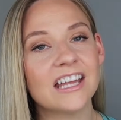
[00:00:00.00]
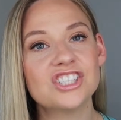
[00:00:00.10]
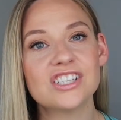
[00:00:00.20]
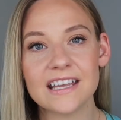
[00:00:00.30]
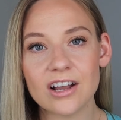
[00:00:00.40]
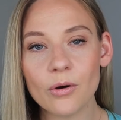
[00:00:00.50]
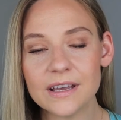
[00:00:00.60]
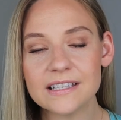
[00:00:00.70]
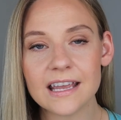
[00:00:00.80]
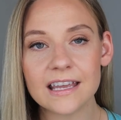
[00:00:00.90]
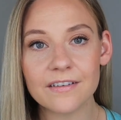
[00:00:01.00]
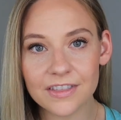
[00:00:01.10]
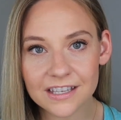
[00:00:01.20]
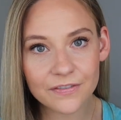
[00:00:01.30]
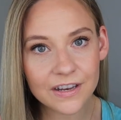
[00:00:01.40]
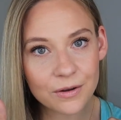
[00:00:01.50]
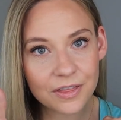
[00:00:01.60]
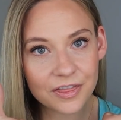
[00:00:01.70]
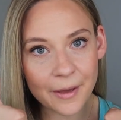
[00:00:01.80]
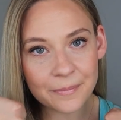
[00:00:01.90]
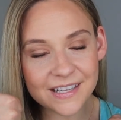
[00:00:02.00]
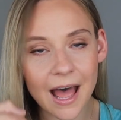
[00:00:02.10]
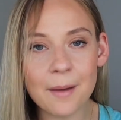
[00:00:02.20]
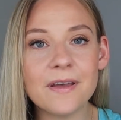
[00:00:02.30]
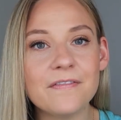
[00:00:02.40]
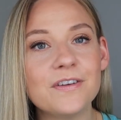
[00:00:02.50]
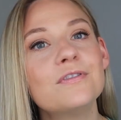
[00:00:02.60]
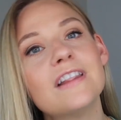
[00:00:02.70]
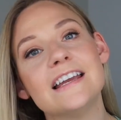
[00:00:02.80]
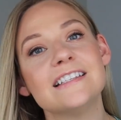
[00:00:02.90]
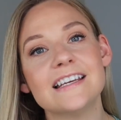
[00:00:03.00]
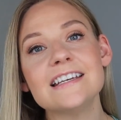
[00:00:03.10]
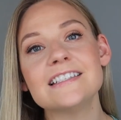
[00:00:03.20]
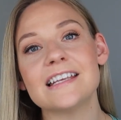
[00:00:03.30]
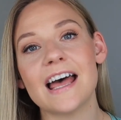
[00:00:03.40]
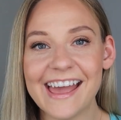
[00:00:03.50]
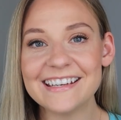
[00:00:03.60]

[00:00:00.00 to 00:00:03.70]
And just like always, give this video a thumbs up if you liked it,